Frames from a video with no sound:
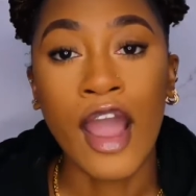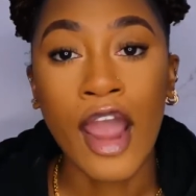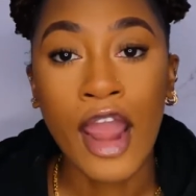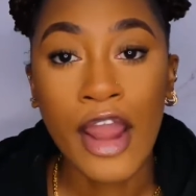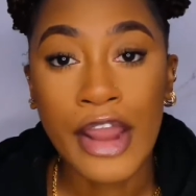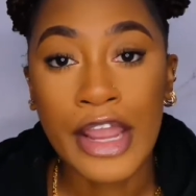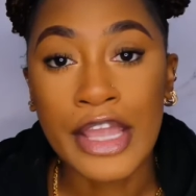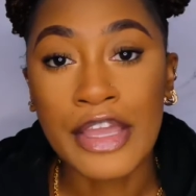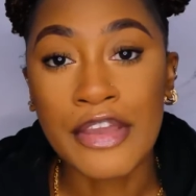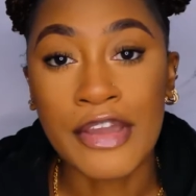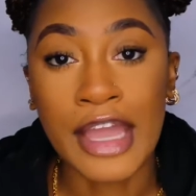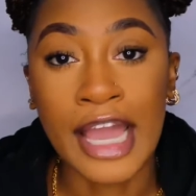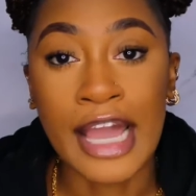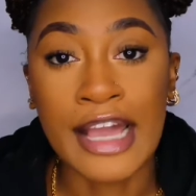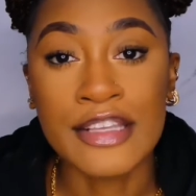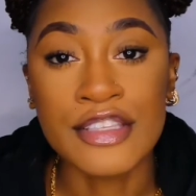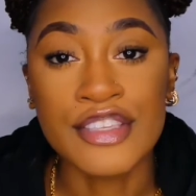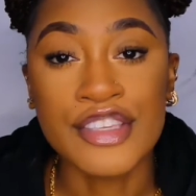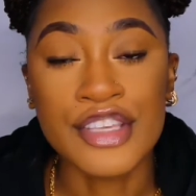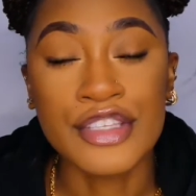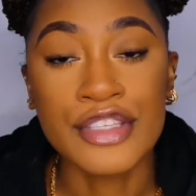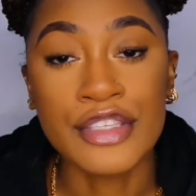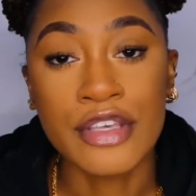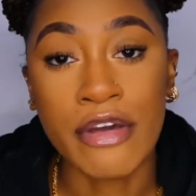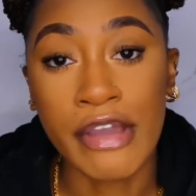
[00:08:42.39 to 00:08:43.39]
Alright, you
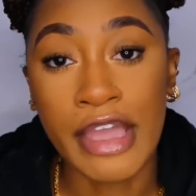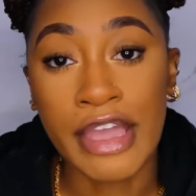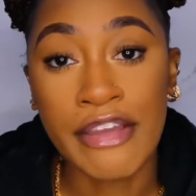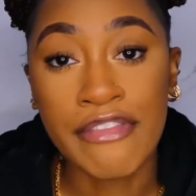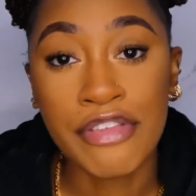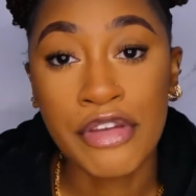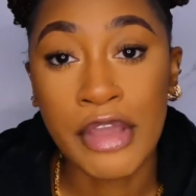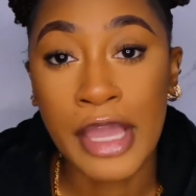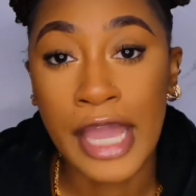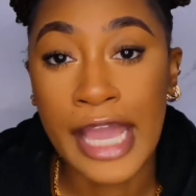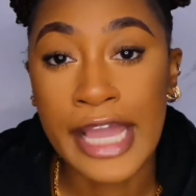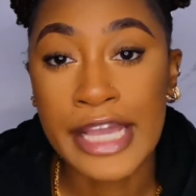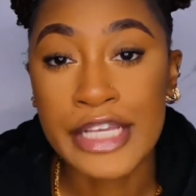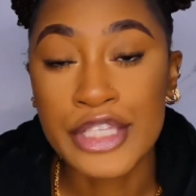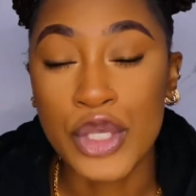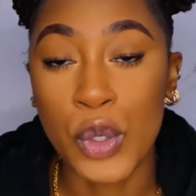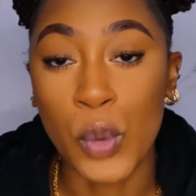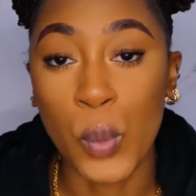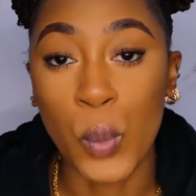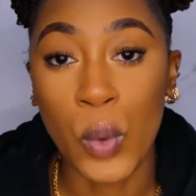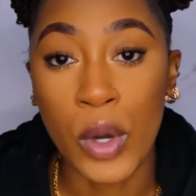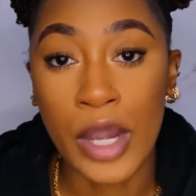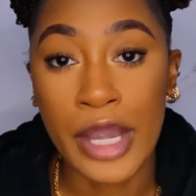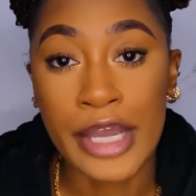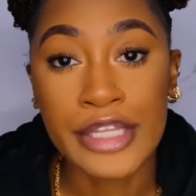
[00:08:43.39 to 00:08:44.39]
guys, so if you guys
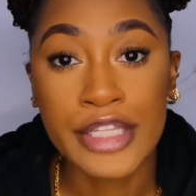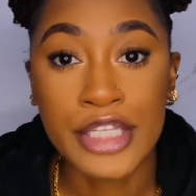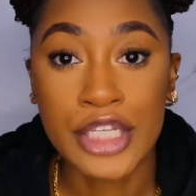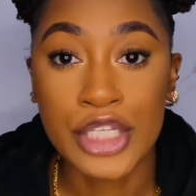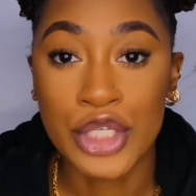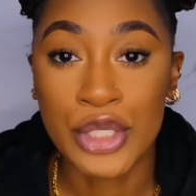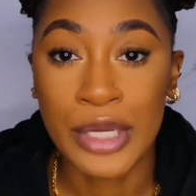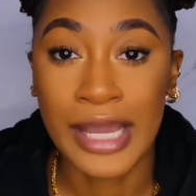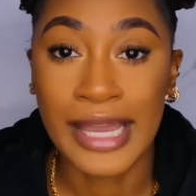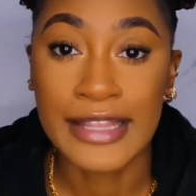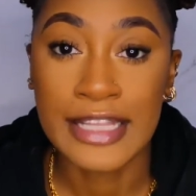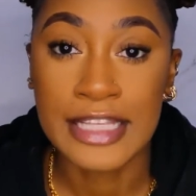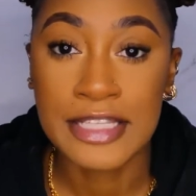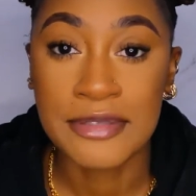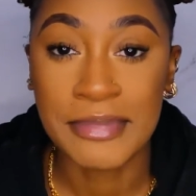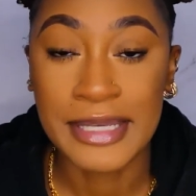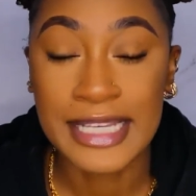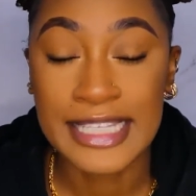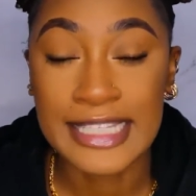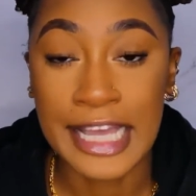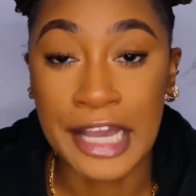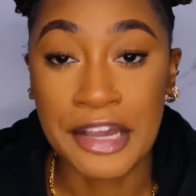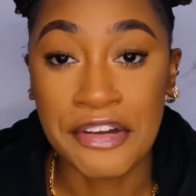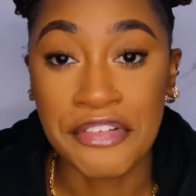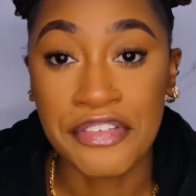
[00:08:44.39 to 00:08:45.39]
want to try this
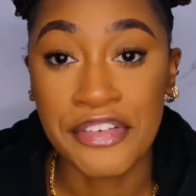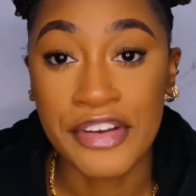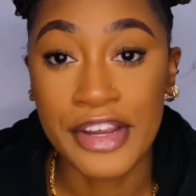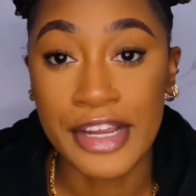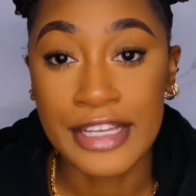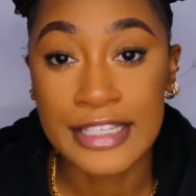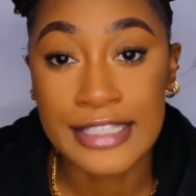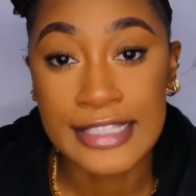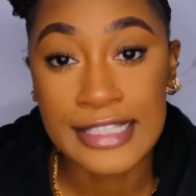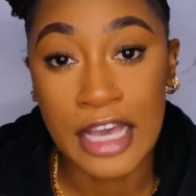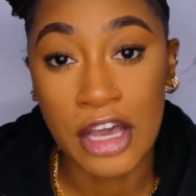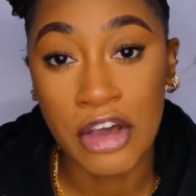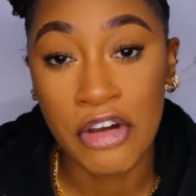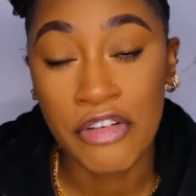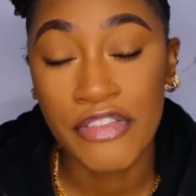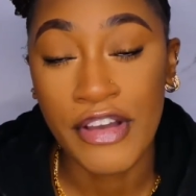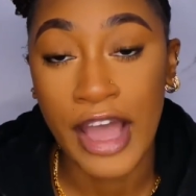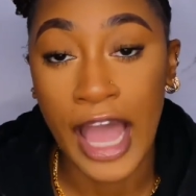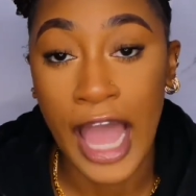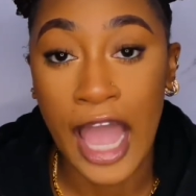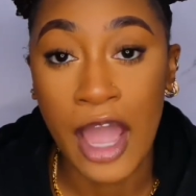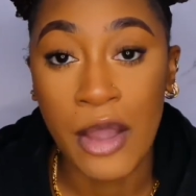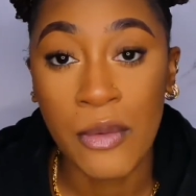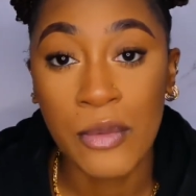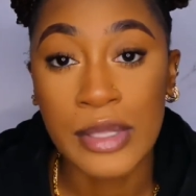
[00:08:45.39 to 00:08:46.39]
mix out for yourself,
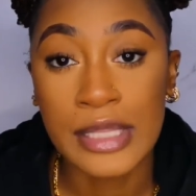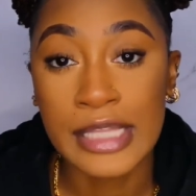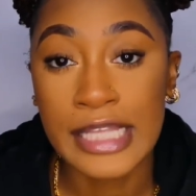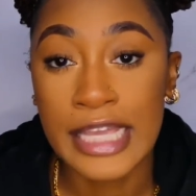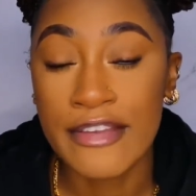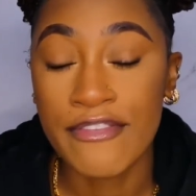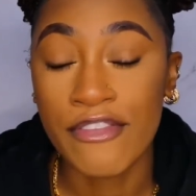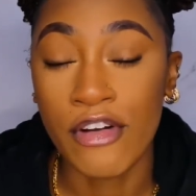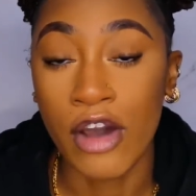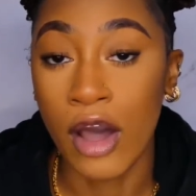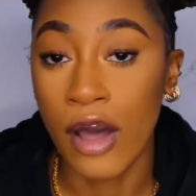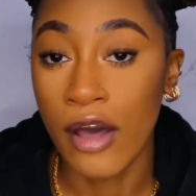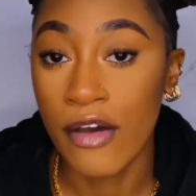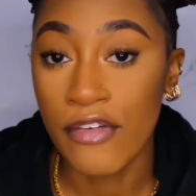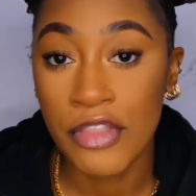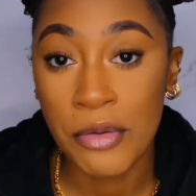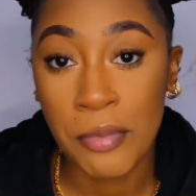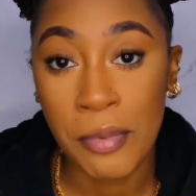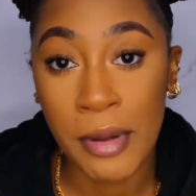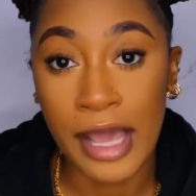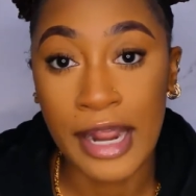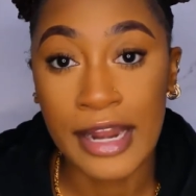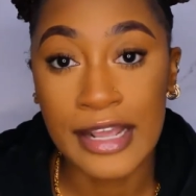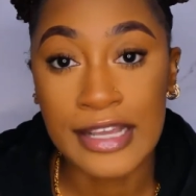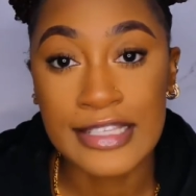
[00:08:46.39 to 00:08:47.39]
I will leave all the
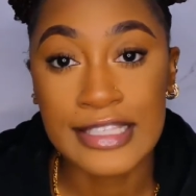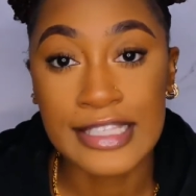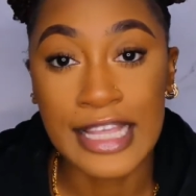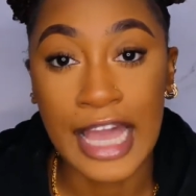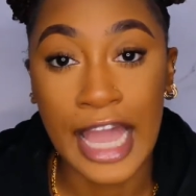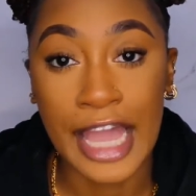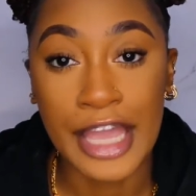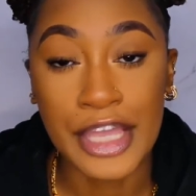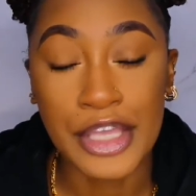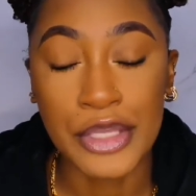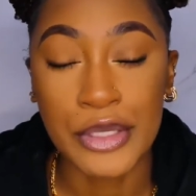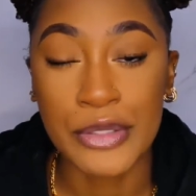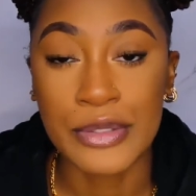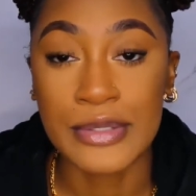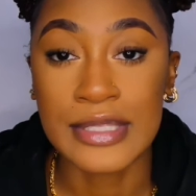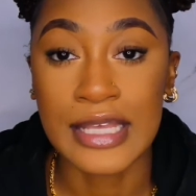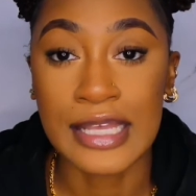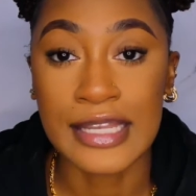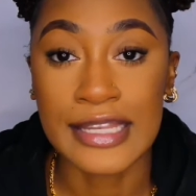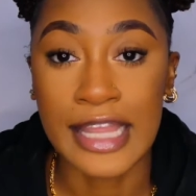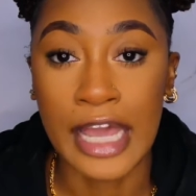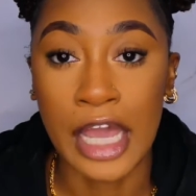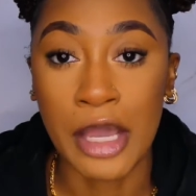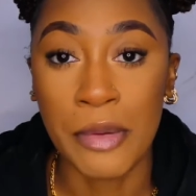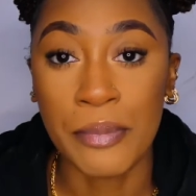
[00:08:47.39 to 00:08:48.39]
products that I use
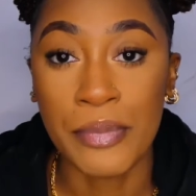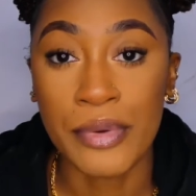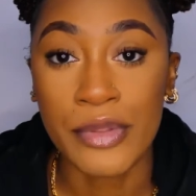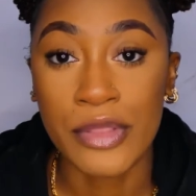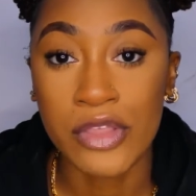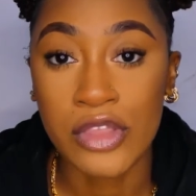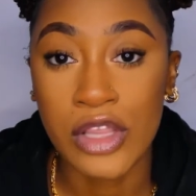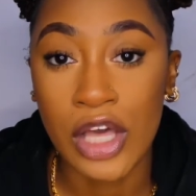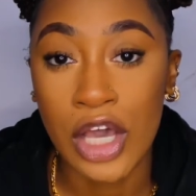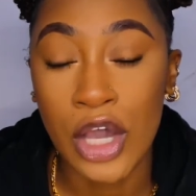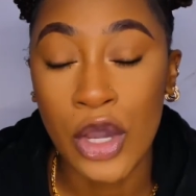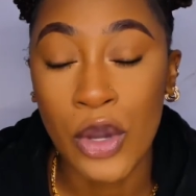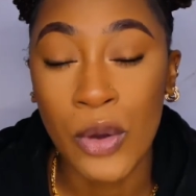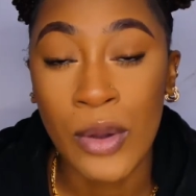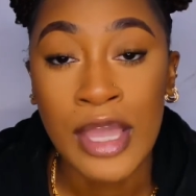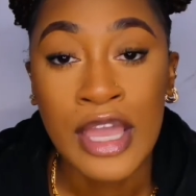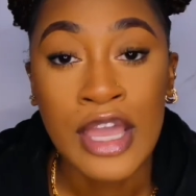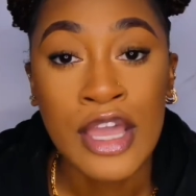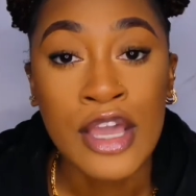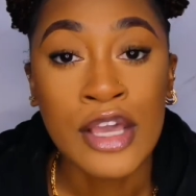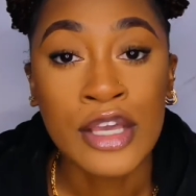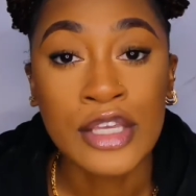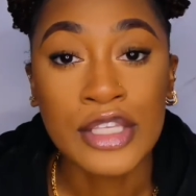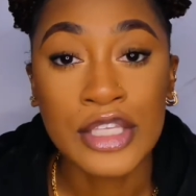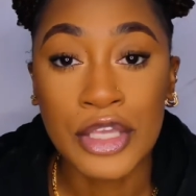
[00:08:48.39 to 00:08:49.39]
down below
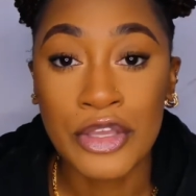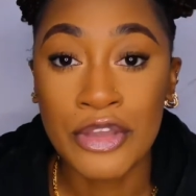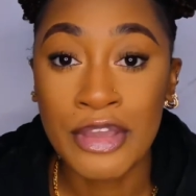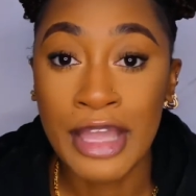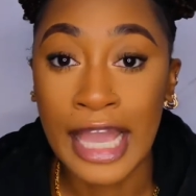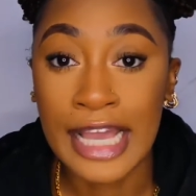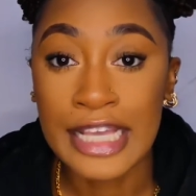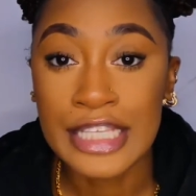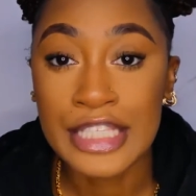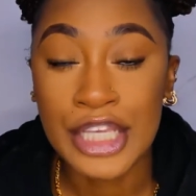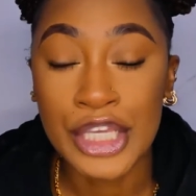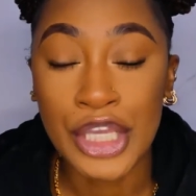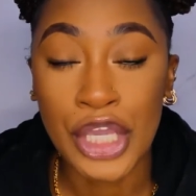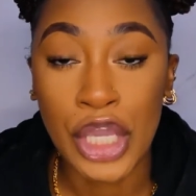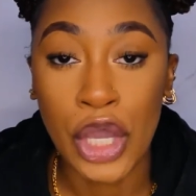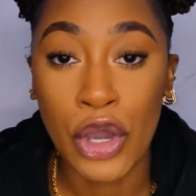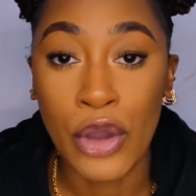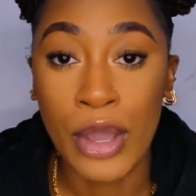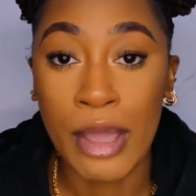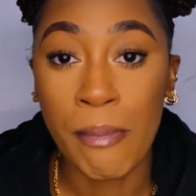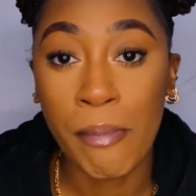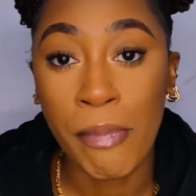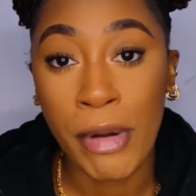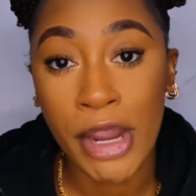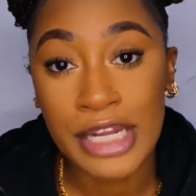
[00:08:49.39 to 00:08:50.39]
so you guys can go
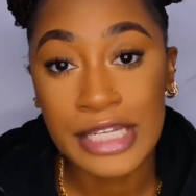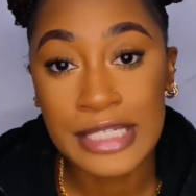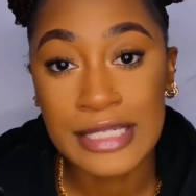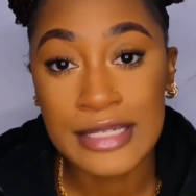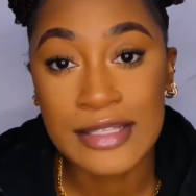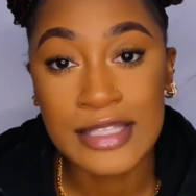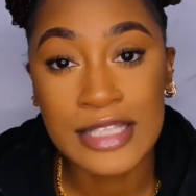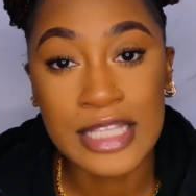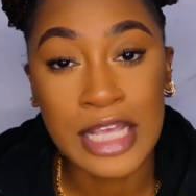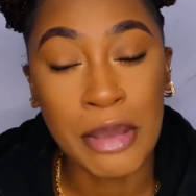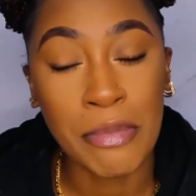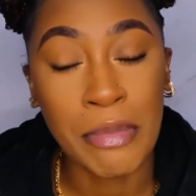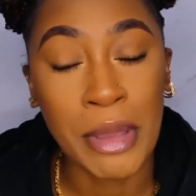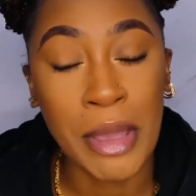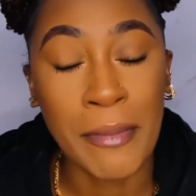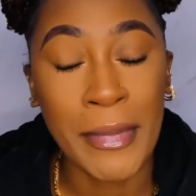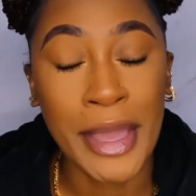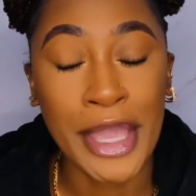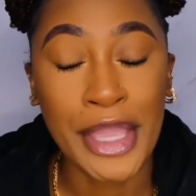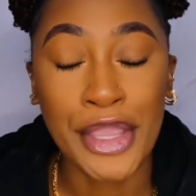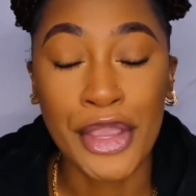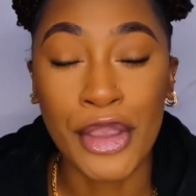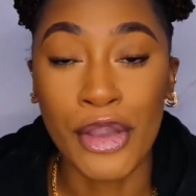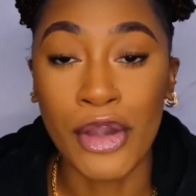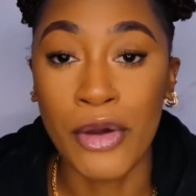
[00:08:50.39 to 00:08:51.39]
and purchase them and
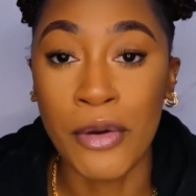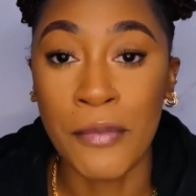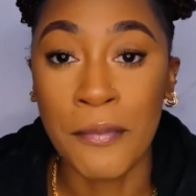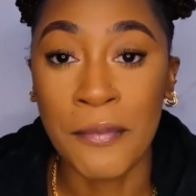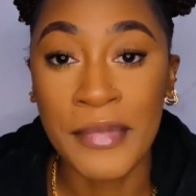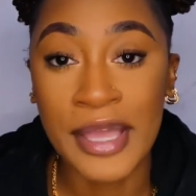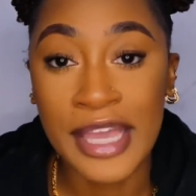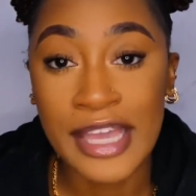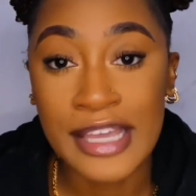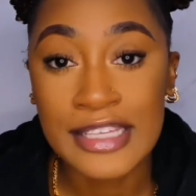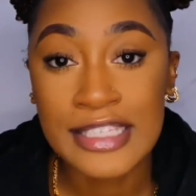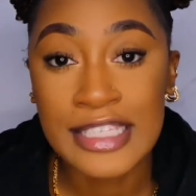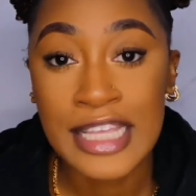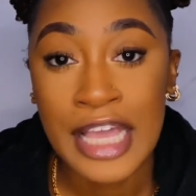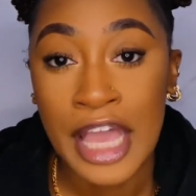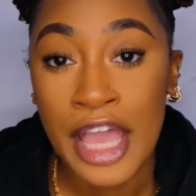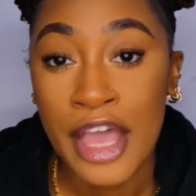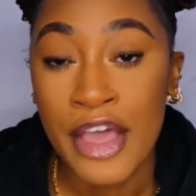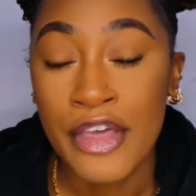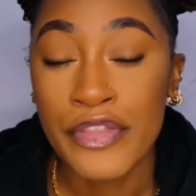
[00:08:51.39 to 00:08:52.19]
make your own mix.